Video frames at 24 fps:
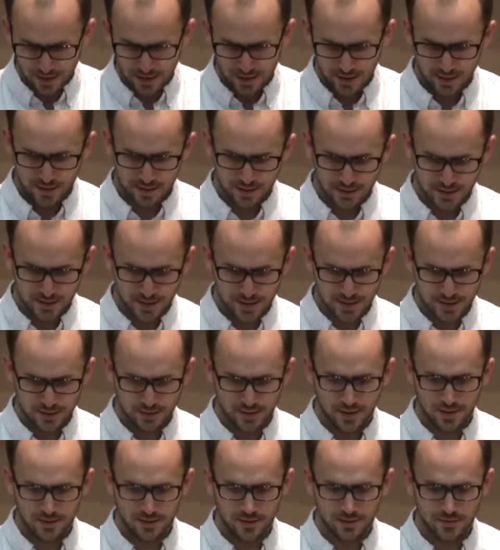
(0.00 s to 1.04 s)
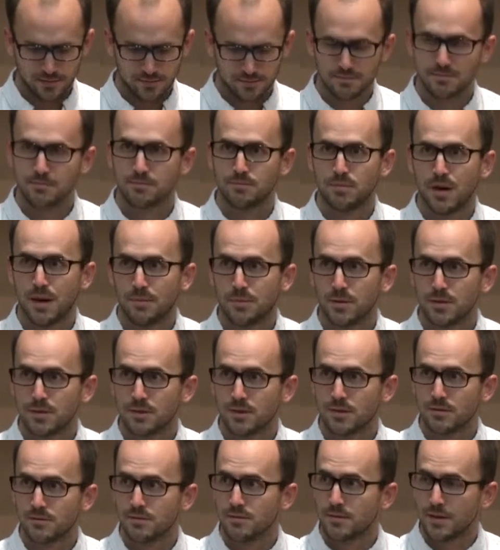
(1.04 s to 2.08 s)
There's also other
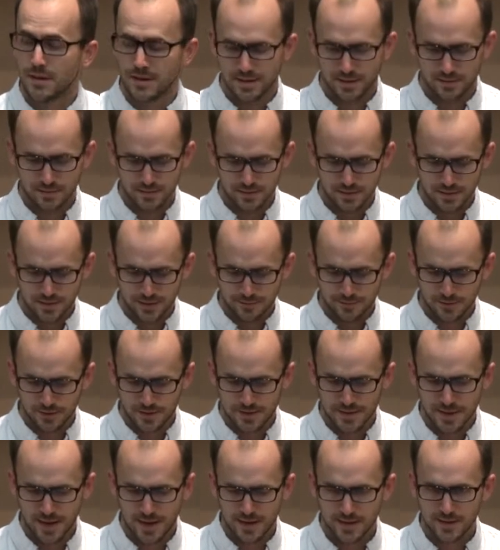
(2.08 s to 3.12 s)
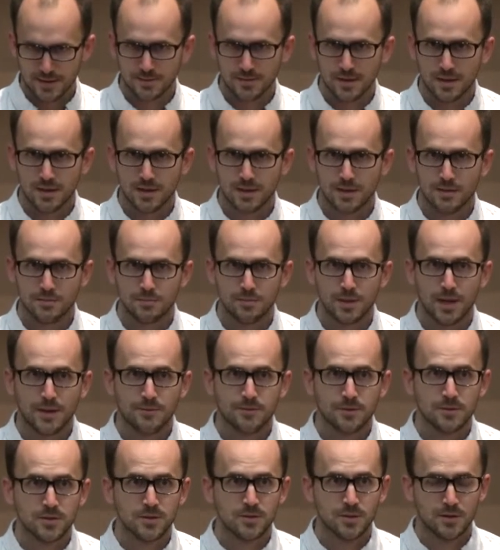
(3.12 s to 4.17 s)
popular and different size
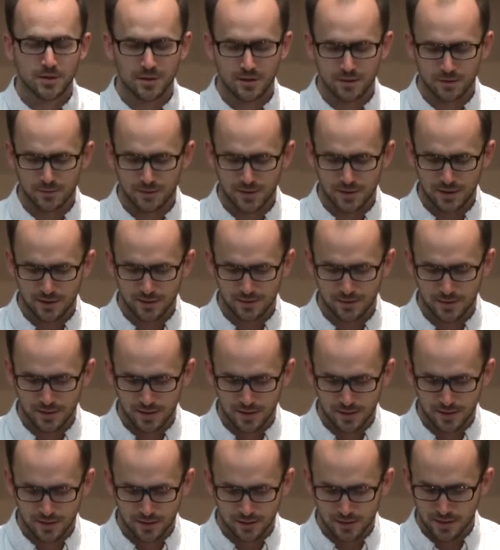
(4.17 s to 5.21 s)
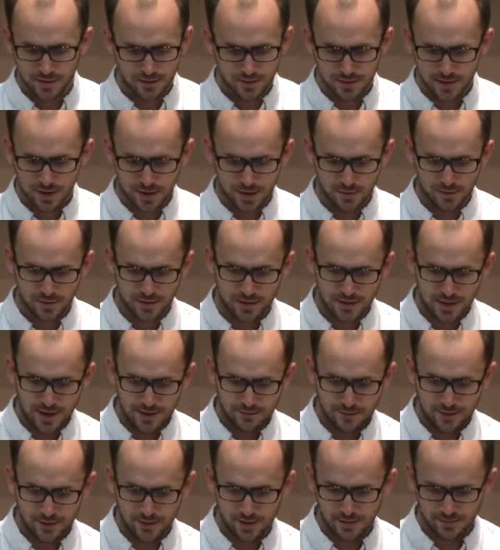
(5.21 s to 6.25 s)
platforms with Arduino, or sorry, with
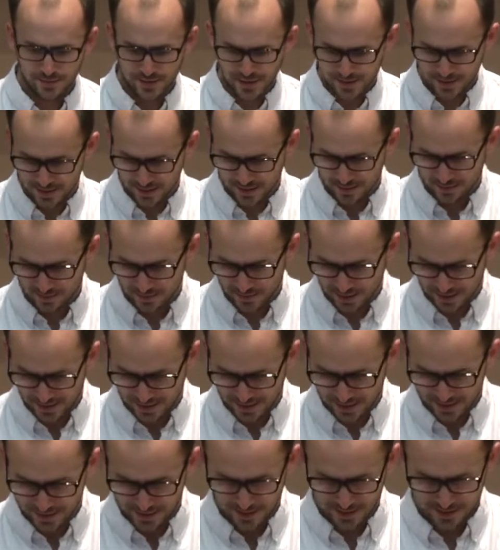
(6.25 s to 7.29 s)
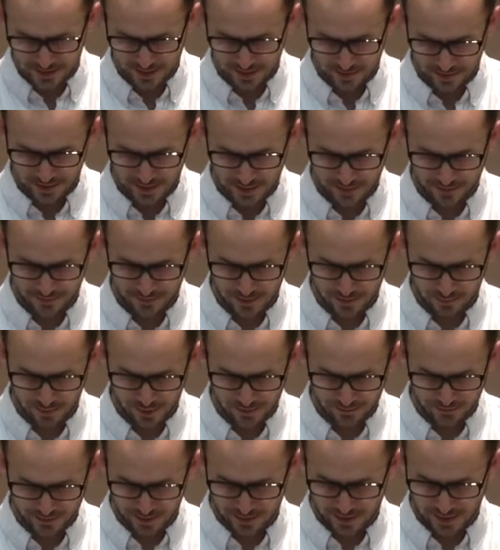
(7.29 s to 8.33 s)
AVR. That's the Teensy is another kind of fun
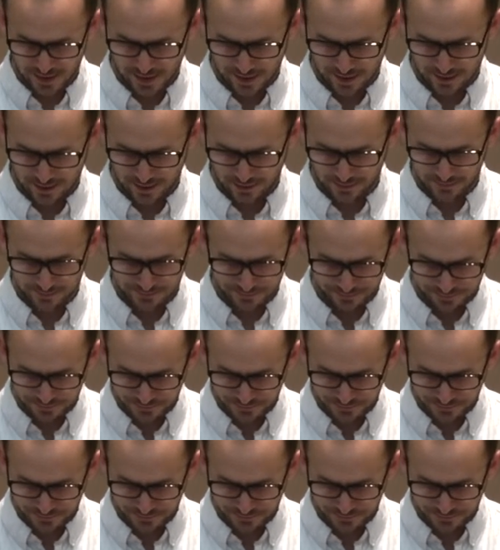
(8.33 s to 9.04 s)
one, little tiny thing.